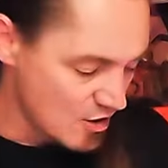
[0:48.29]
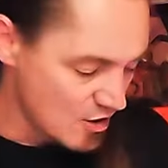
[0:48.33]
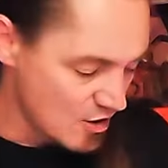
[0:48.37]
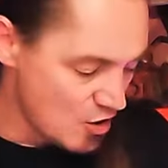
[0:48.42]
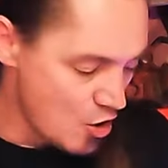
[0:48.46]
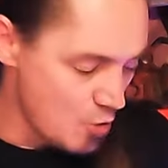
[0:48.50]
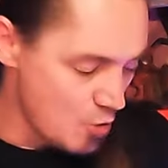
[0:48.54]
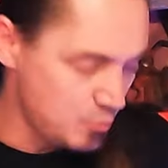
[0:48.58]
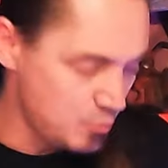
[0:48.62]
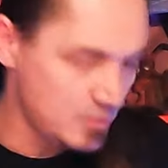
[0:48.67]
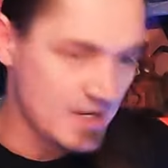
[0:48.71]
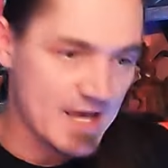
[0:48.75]

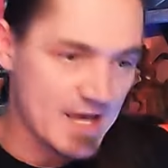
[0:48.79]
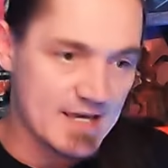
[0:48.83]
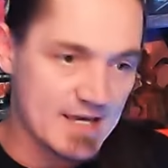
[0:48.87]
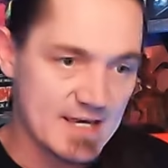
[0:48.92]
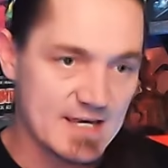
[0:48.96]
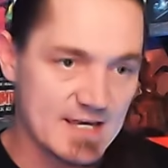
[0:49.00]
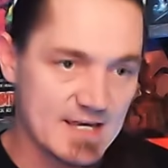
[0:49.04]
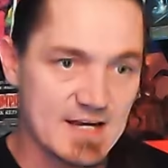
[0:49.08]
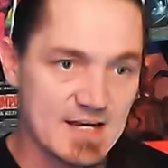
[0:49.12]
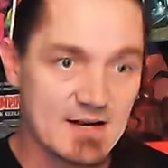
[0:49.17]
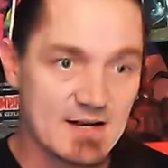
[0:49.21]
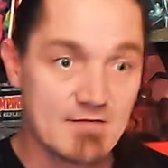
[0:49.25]
Hopefully I can
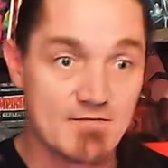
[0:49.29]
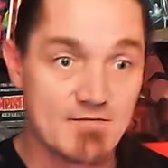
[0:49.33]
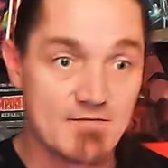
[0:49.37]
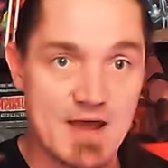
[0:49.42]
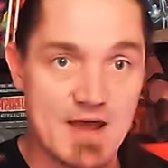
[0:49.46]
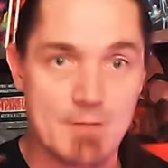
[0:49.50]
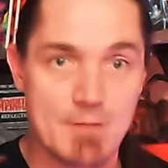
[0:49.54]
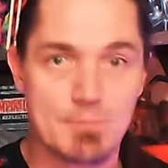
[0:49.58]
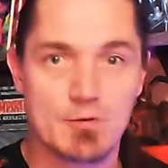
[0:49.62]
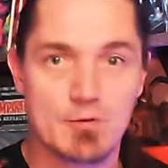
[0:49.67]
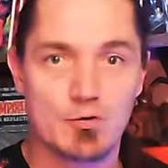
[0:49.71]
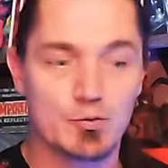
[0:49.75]
get a
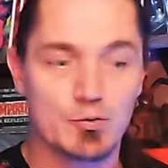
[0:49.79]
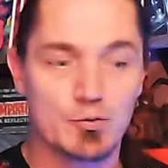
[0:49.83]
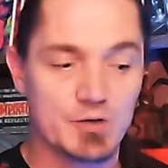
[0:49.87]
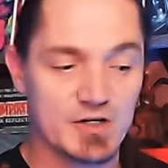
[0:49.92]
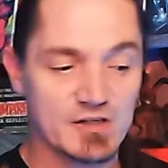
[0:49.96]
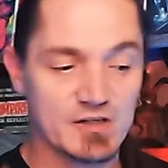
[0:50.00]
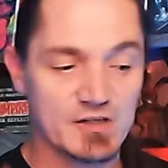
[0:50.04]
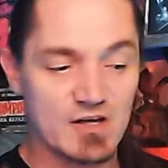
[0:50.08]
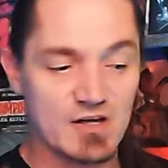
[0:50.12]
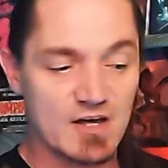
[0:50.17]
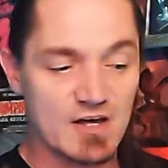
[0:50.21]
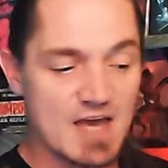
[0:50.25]

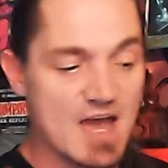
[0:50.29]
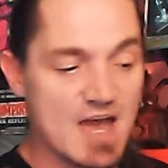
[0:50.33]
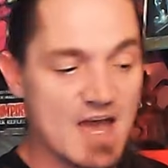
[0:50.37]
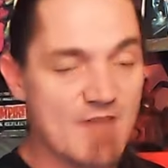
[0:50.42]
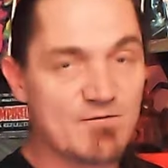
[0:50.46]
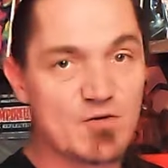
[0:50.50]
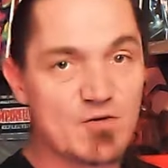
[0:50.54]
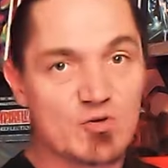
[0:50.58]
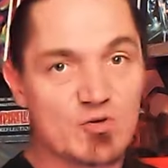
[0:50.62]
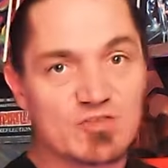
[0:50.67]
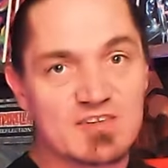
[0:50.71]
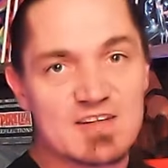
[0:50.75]
Vampirella
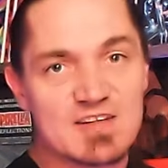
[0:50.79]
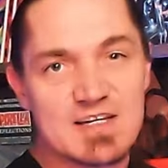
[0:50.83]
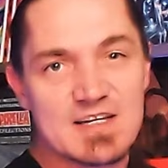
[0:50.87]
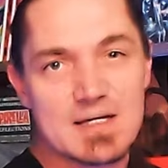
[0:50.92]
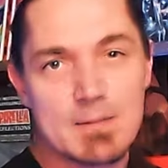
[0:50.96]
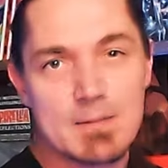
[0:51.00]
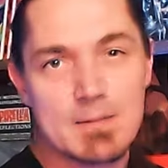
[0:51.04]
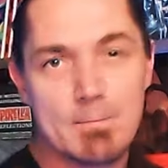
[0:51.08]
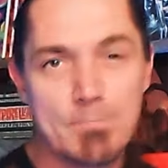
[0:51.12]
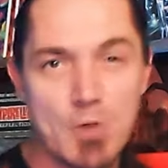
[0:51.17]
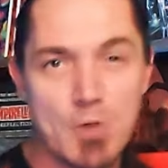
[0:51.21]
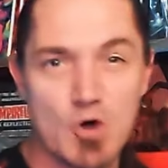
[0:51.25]
FOC
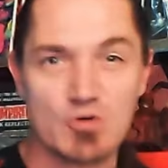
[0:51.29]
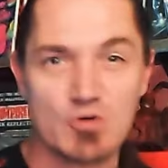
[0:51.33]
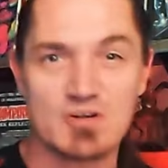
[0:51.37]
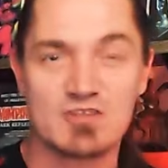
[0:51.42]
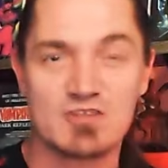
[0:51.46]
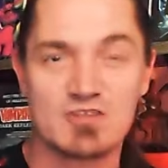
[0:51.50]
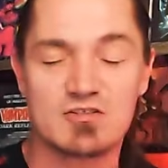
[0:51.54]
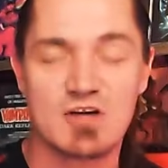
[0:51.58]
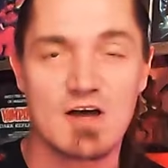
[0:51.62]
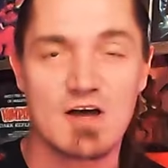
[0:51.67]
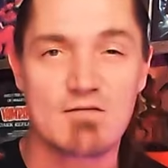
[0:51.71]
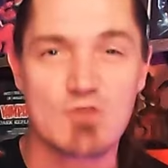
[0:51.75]

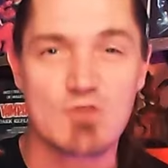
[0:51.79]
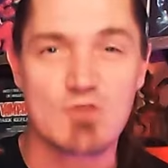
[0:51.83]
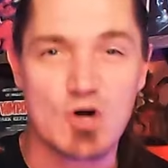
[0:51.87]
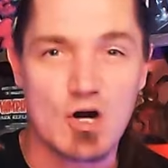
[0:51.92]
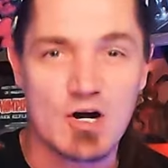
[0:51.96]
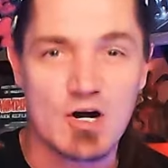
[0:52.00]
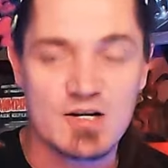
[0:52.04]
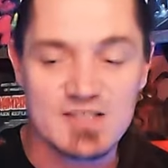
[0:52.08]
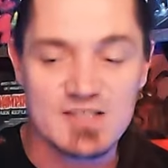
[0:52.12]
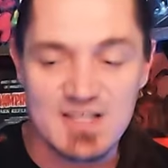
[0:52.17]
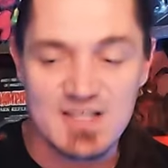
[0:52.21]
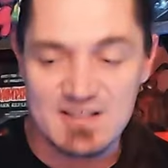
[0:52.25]
bonus cover
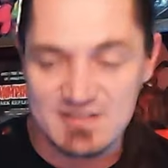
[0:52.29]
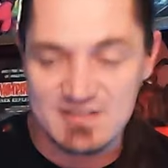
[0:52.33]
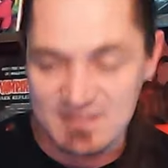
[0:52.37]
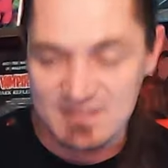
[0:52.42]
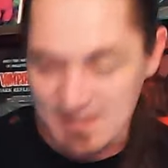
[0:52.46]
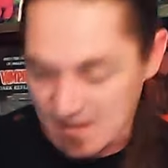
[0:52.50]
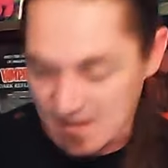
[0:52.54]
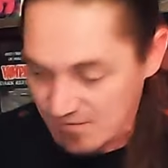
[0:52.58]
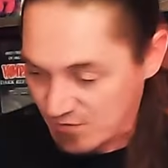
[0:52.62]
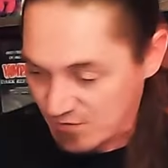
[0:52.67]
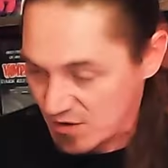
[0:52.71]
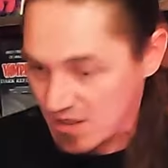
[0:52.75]
or an
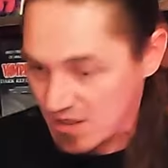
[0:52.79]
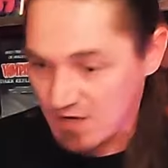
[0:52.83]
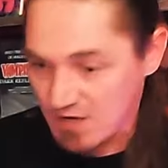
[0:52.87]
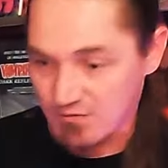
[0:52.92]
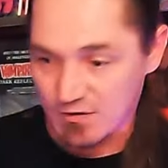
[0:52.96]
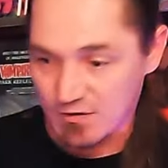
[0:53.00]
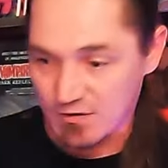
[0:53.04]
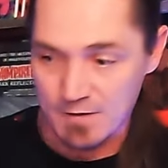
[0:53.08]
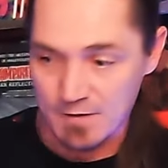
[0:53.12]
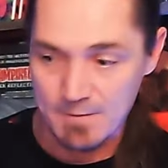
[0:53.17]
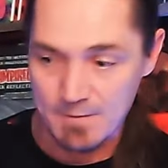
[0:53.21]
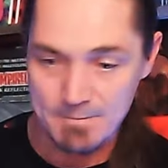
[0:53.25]
incentive
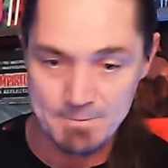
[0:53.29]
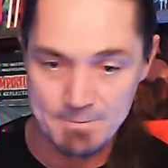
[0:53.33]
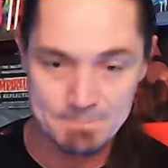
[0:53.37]
cover.